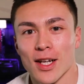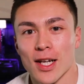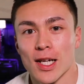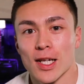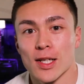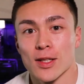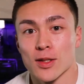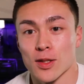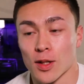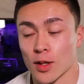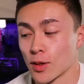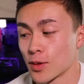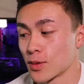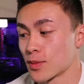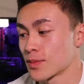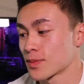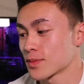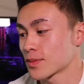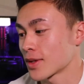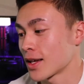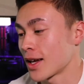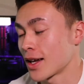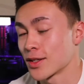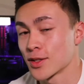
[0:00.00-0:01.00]
So,
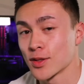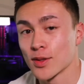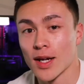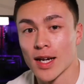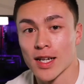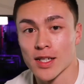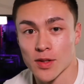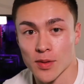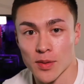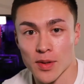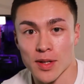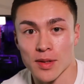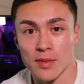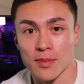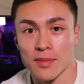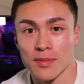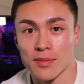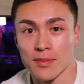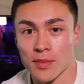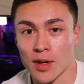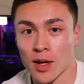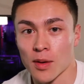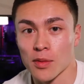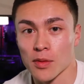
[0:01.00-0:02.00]
as you guys already
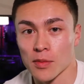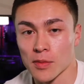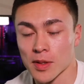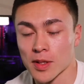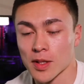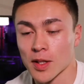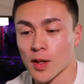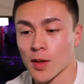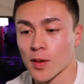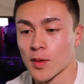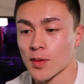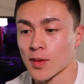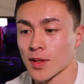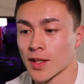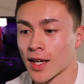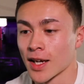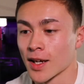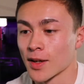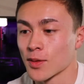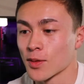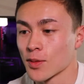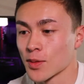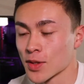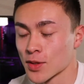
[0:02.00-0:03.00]
probably know,
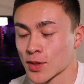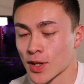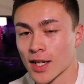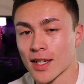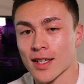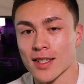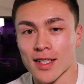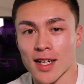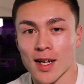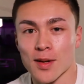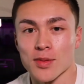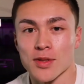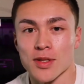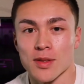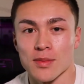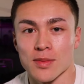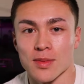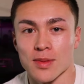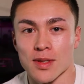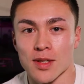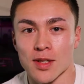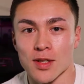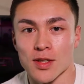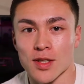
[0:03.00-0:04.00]
that we tried to set up
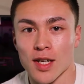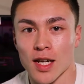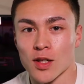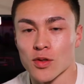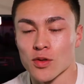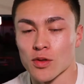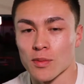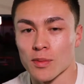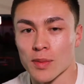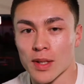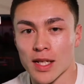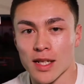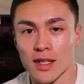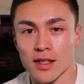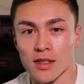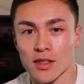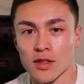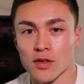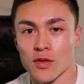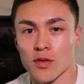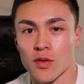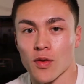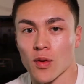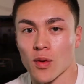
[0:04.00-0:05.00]
some good scheduled
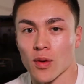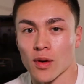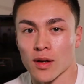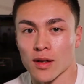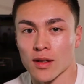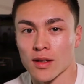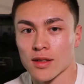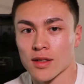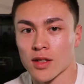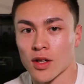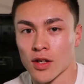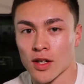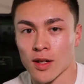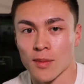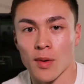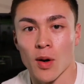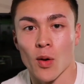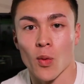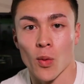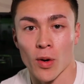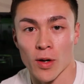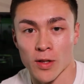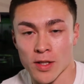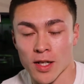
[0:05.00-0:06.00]
meetings for talking
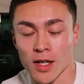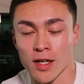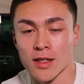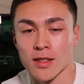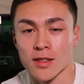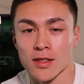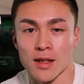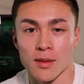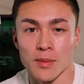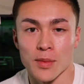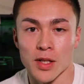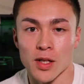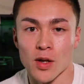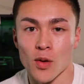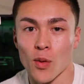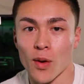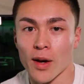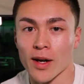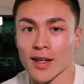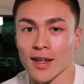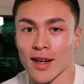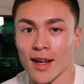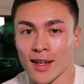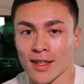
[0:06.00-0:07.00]
about where DECA is going to be
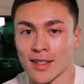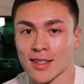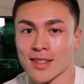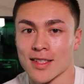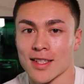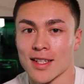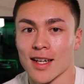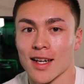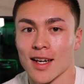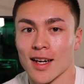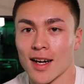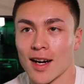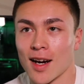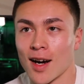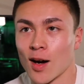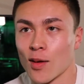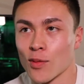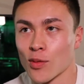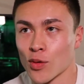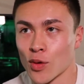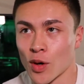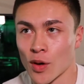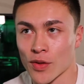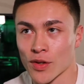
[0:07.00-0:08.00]
going next
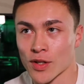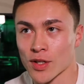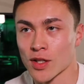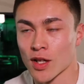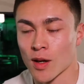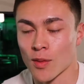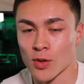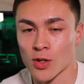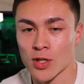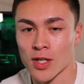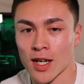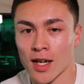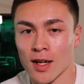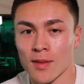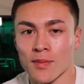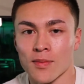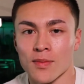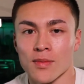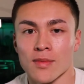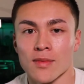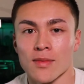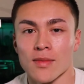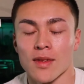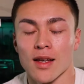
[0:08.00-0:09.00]
throughout the summertime,
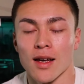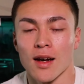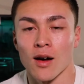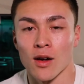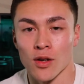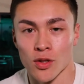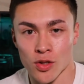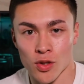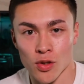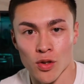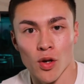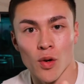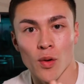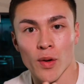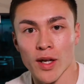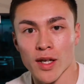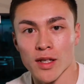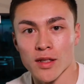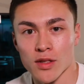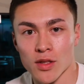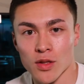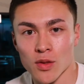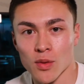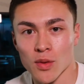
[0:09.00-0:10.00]
also going
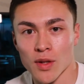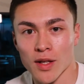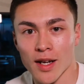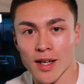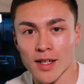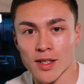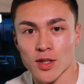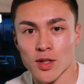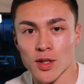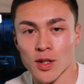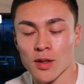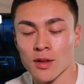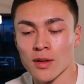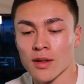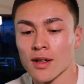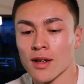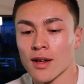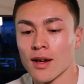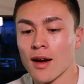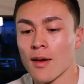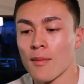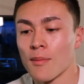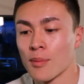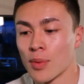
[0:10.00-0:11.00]
into the next year.
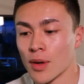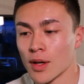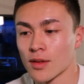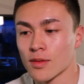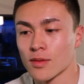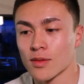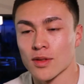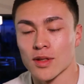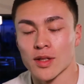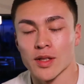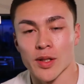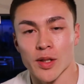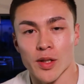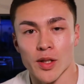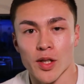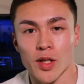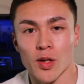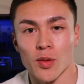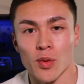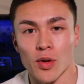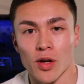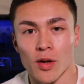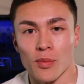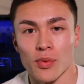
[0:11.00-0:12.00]
But clearly,
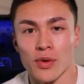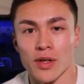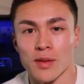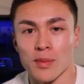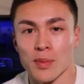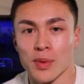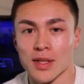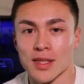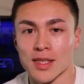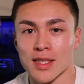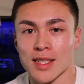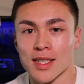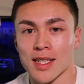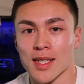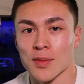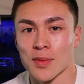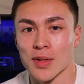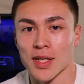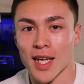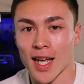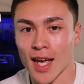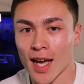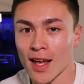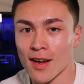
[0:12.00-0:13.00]
we're all pretty busy and
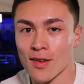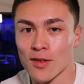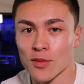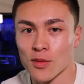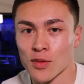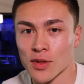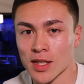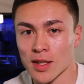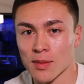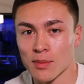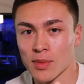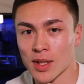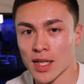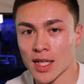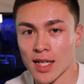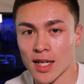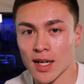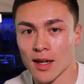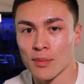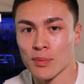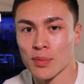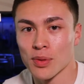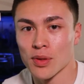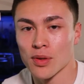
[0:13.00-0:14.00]
we can't really meet
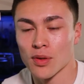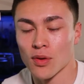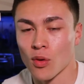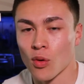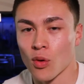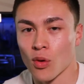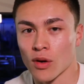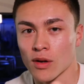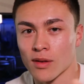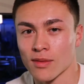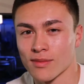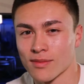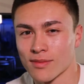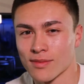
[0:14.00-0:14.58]
up or